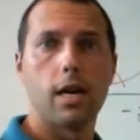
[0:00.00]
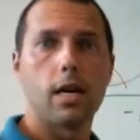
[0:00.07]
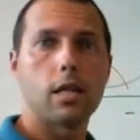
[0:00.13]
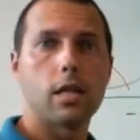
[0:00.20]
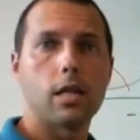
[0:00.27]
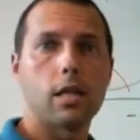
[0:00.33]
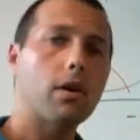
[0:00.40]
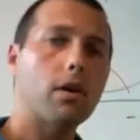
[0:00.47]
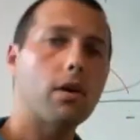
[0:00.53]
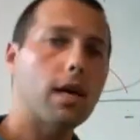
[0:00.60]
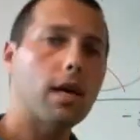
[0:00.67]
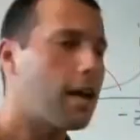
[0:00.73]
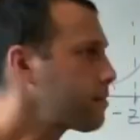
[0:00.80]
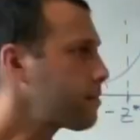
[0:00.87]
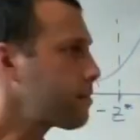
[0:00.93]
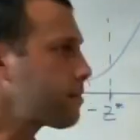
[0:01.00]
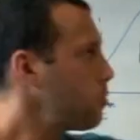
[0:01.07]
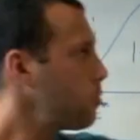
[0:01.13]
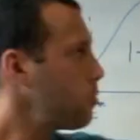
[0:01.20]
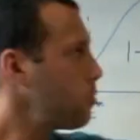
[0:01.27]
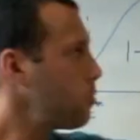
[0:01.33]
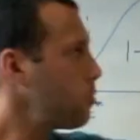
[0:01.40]
The part I left out,
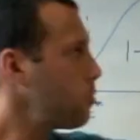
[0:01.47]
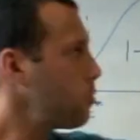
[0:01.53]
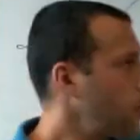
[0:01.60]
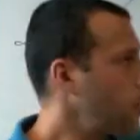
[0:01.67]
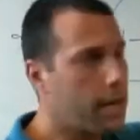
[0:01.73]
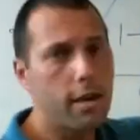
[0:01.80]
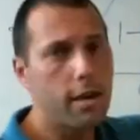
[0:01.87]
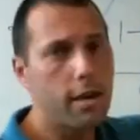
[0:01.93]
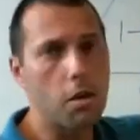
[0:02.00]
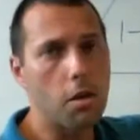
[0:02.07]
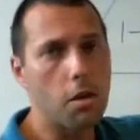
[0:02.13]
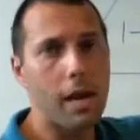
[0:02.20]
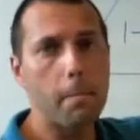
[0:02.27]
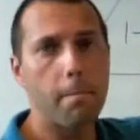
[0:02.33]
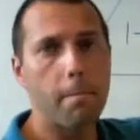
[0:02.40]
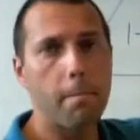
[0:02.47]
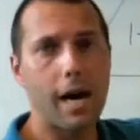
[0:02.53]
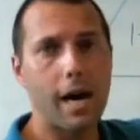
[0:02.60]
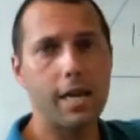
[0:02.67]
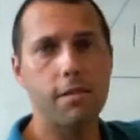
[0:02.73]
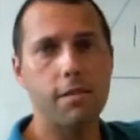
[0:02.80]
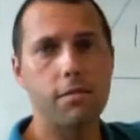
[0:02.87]
which is right here, the main
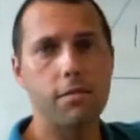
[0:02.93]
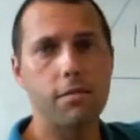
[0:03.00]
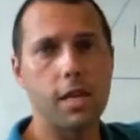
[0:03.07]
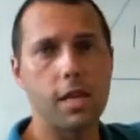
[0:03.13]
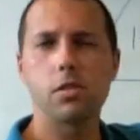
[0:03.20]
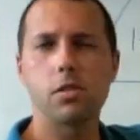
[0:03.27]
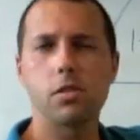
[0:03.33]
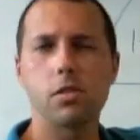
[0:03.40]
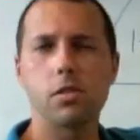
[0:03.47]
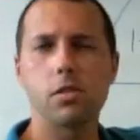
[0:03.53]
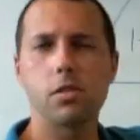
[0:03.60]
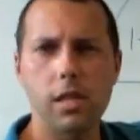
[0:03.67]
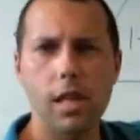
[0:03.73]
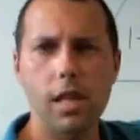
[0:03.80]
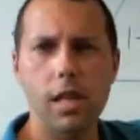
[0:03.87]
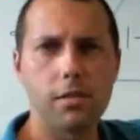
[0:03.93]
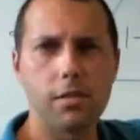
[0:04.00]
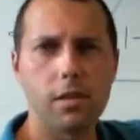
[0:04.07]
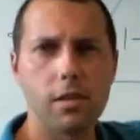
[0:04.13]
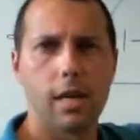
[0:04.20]
body of the table, is what's left.